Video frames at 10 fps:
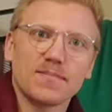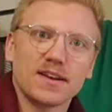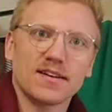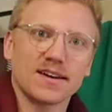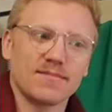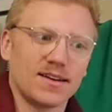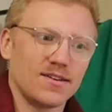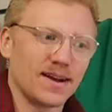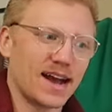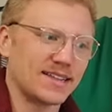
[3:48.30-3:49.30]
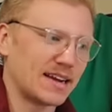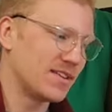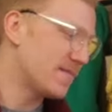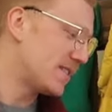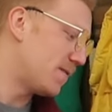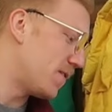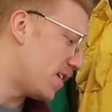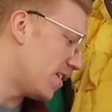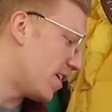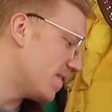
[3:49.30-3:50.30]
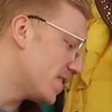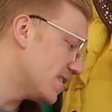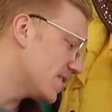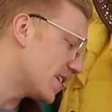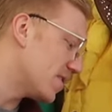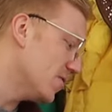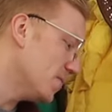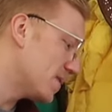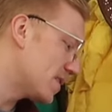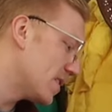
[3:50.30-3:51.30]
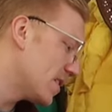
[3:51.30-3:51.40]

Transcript: up in here, and I'm like, oh my god, is everything about to fall off this? Like, oops,